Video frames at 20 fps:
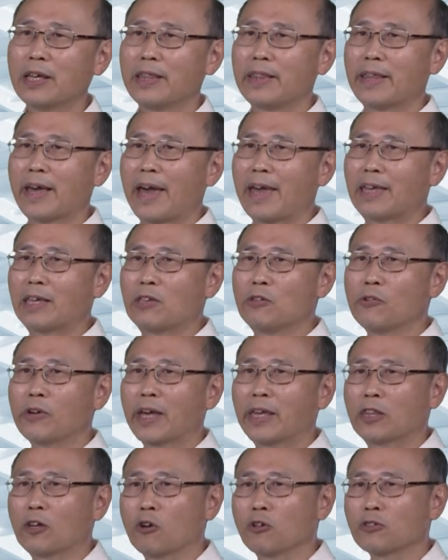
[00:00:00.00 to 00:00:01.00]
then you
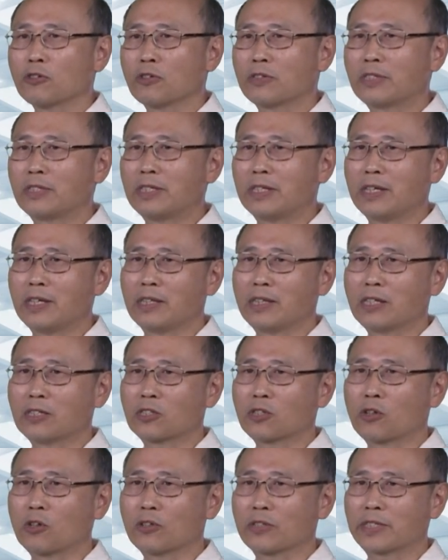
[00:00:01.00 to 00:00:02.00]
can also see
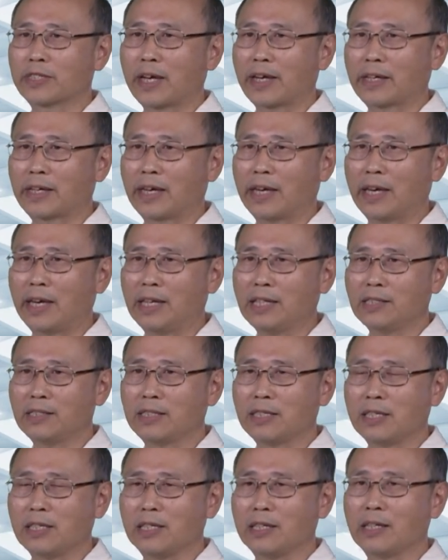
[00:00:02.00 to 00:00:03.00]
this cosine
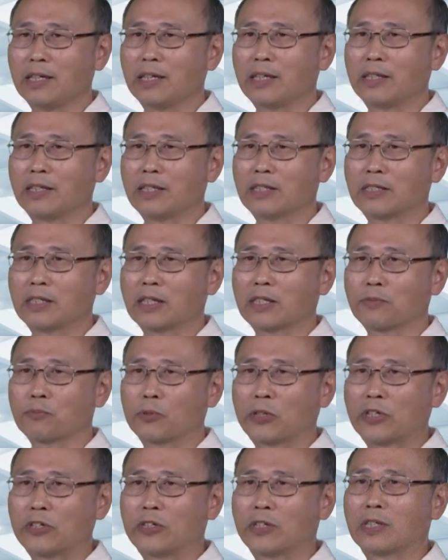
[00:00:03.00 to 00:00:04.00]
kz in this
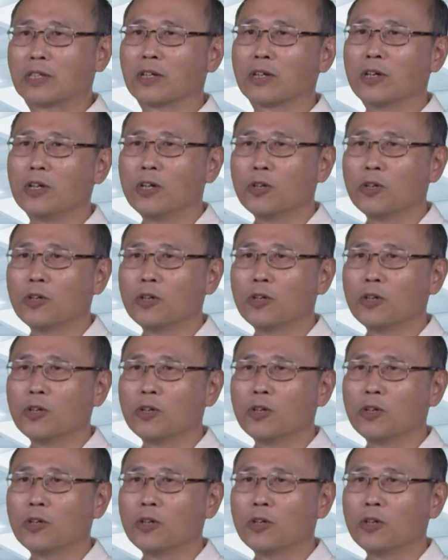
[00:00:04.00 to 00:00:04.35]
expression,